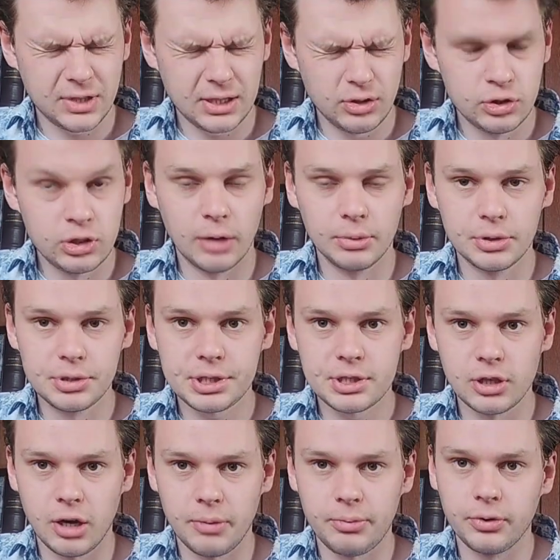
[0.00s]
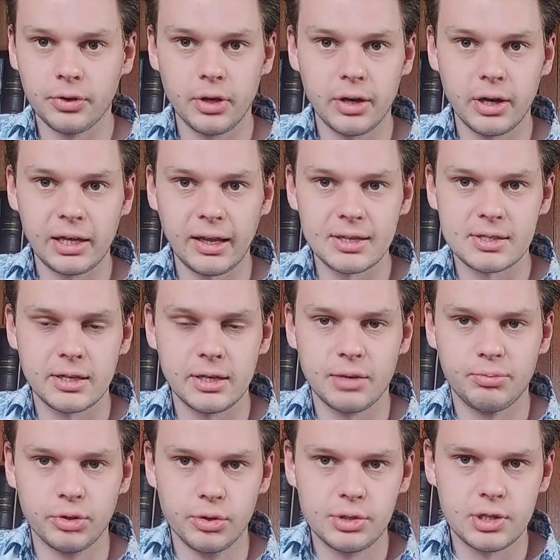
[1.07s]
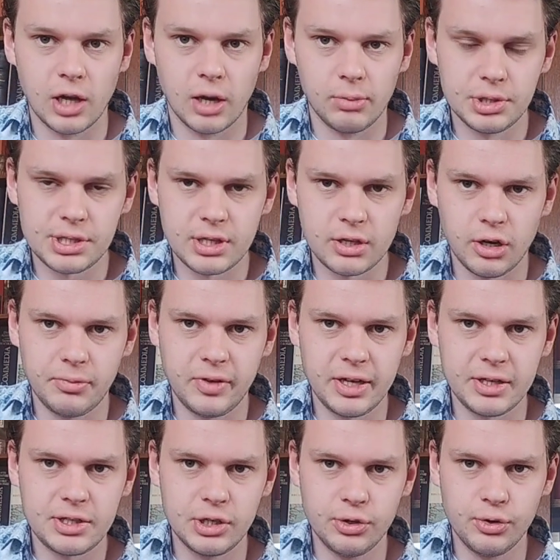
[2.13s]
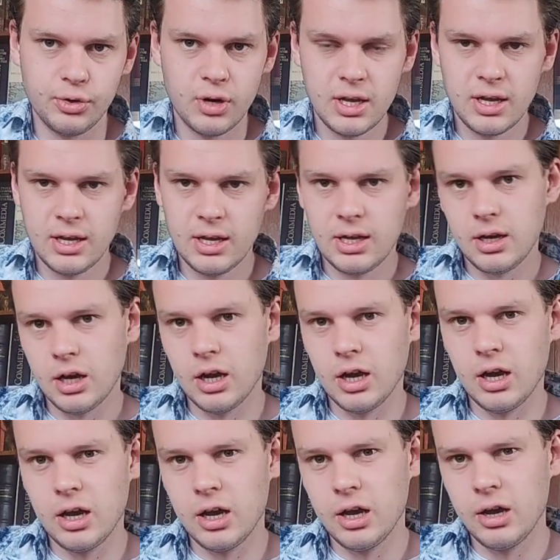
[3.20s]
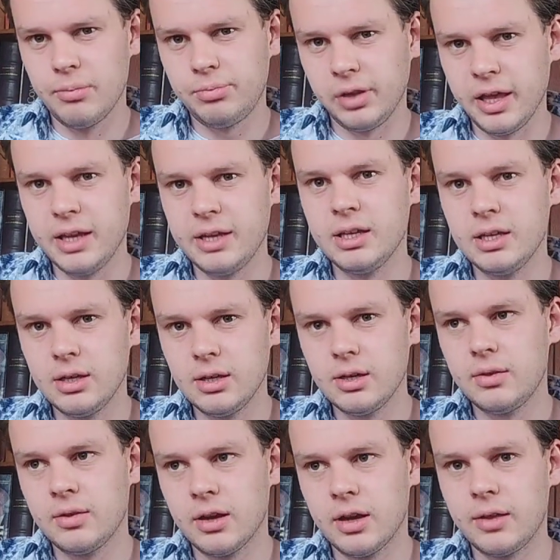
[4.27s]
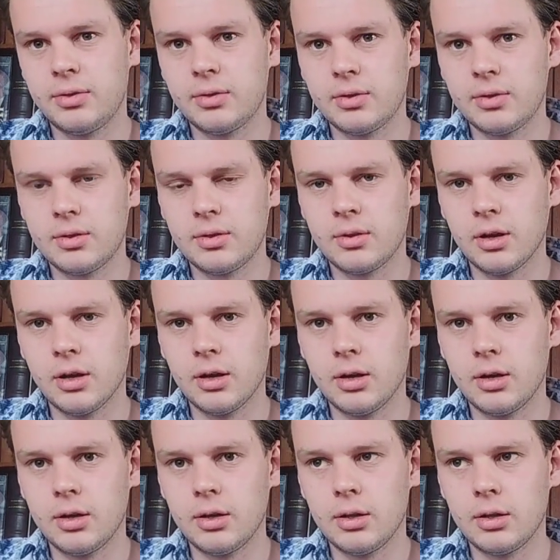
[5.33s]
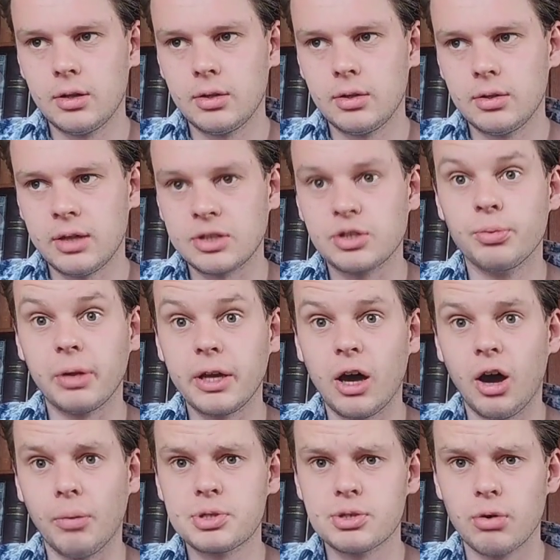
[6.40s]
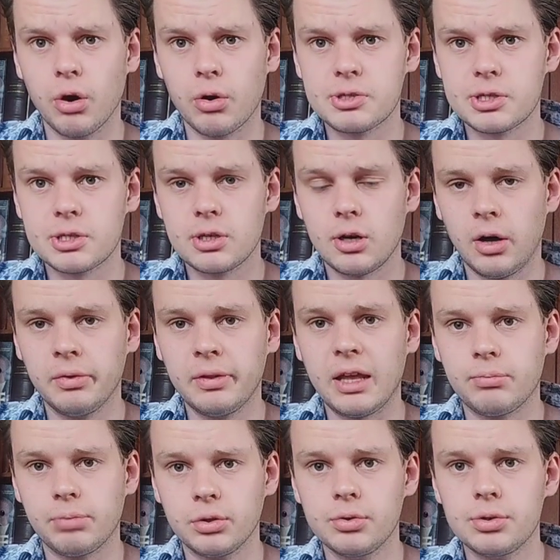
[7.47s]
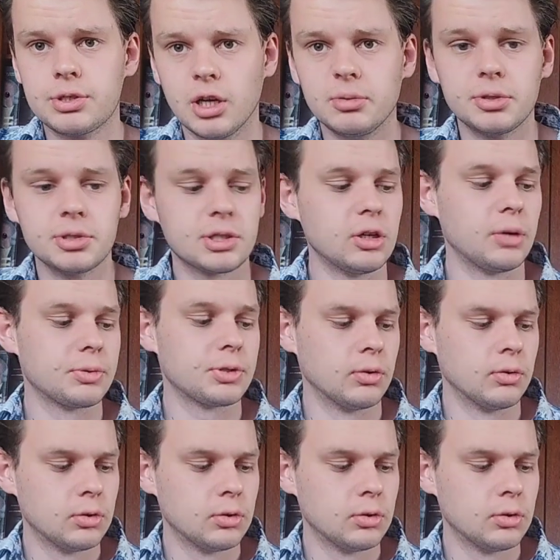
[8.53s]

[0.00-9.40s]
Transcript: double stop on the classic blues double stop, that you play that you play upstrokes on that blues double stop, so